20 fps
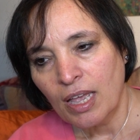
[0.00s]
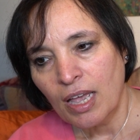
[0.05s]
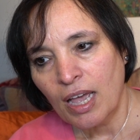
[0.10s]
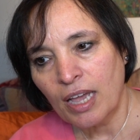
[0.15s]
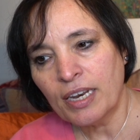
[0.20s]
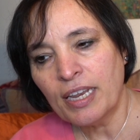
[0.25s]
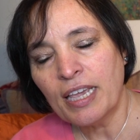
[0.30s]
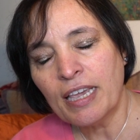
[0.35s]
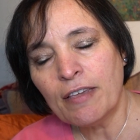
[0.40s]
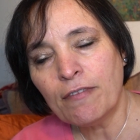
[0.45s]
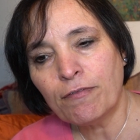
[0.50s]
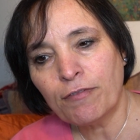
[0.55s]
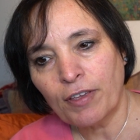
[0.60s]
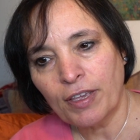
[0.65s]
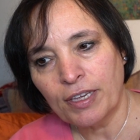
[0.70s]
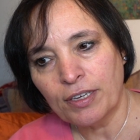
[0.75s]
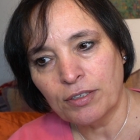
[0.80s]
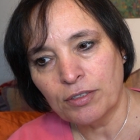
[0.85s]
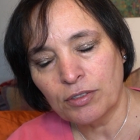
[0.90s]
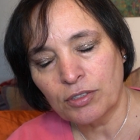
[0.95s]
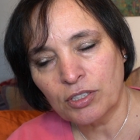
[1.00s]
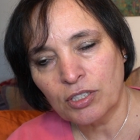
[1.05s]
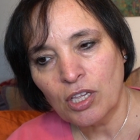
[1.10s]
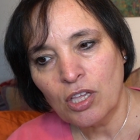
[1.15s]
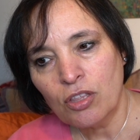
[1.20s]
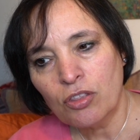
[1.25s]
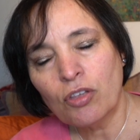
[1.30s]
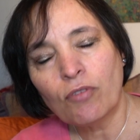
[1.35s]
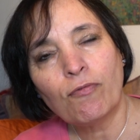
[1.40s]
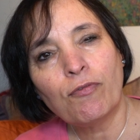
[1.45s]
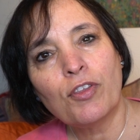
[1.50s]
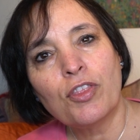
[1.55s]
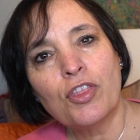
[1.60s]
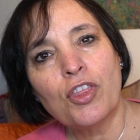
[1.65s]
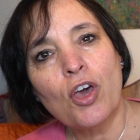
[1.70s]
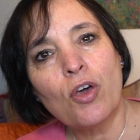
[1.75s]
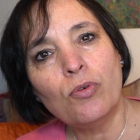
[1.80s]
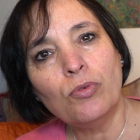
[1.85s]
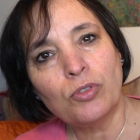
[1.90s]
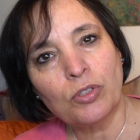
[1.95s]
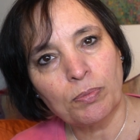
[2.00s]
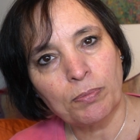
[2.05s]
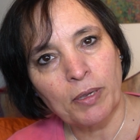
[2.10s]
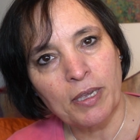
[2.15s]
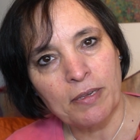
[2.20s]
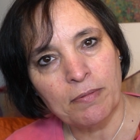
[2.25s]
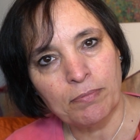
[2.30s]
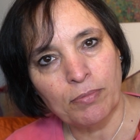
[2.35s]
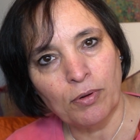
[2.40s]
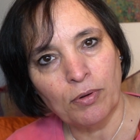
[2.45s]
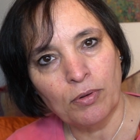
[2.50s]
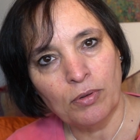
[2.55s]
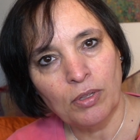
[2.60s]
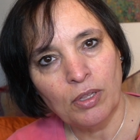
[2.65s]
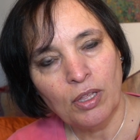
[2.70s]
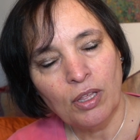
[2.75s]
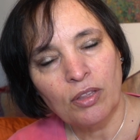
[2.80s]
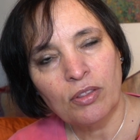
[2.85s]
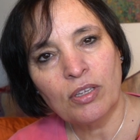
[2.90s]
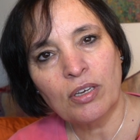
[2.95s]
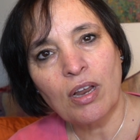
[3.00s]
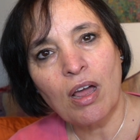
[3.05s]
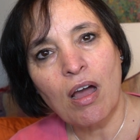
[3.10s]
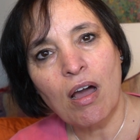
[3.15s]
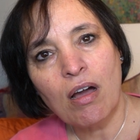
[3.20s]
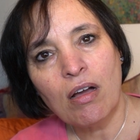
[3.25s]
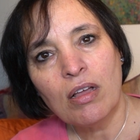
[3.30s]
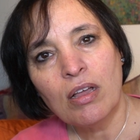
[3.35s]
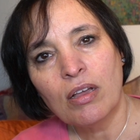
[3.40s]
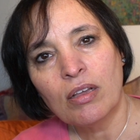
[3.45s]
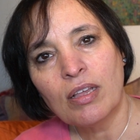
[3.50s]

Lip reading: And he feels that for those people that are